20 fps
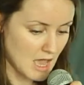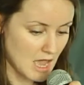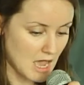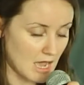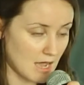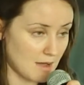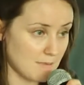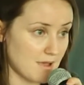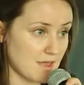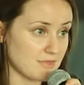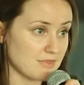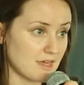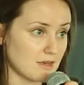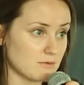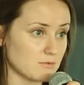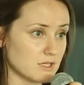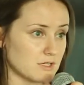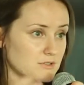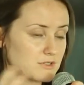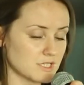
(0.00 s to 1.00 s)
And then
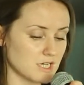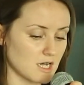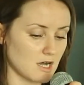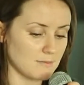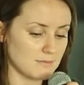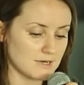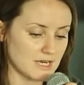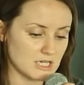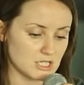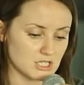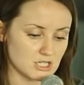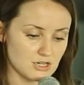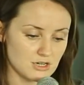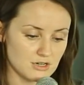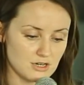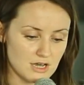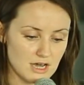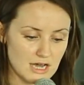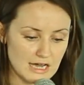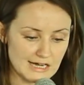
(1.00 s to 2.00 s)
we use a
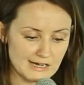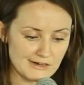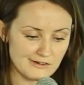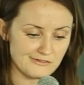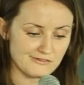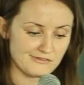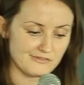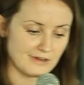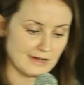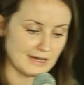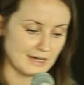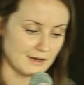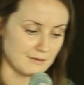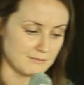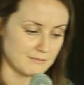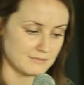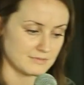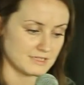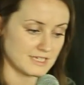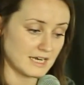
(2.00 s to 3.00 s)
combination of
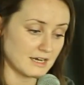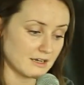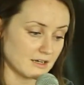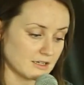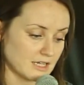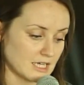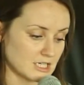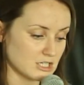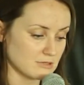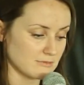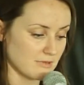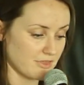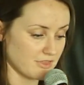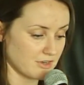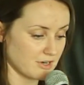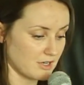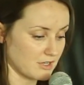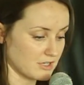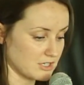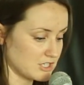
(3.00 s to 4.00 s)
data collection
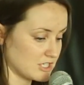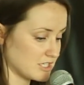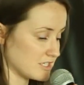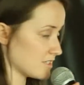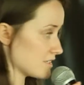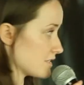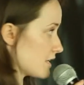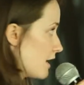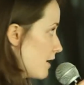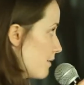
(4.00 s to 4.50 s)
methodologies.